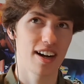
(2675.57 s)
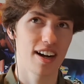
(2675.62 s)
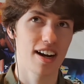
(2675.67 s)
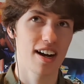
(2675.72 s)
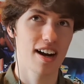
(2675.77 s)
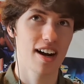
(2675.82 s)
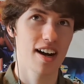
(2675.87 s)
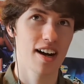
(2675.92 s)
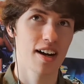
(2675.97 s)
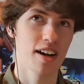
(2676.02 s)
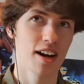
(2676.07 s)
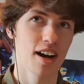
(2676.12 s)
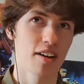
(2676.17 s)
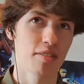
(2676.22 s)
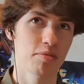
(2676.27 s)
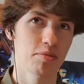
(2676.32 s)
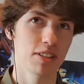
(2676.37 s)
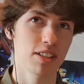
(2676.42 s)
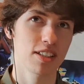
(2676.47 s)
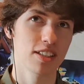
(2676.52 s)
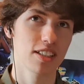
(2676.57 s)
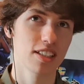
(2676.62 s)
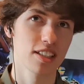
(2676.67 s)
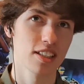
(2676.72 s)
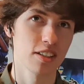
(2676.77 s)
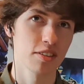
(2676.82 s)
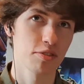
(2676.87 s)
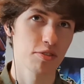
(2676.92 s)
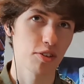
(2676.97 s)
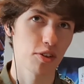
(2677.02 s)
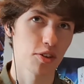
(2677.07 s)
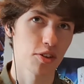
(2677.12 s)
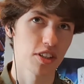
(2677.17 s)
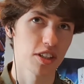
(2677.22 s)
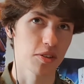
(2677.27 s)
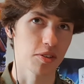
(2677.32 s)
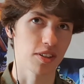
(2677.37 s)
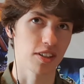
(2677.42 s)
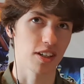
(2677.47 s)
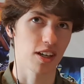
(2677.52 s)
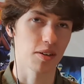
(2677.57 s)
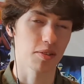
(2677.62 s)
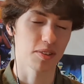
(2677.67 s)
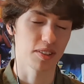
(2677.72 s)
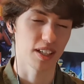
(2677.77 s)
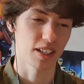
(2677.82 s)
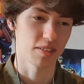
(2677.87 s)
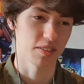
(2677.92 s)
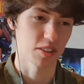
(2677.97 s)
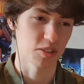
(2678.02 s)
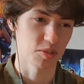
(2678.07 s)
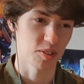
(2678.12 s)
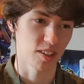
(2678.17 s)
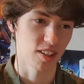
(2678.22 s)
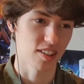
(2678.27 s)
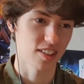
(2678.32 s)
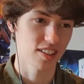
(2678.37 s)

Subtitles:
I've been to the Florida one a couple of times as well.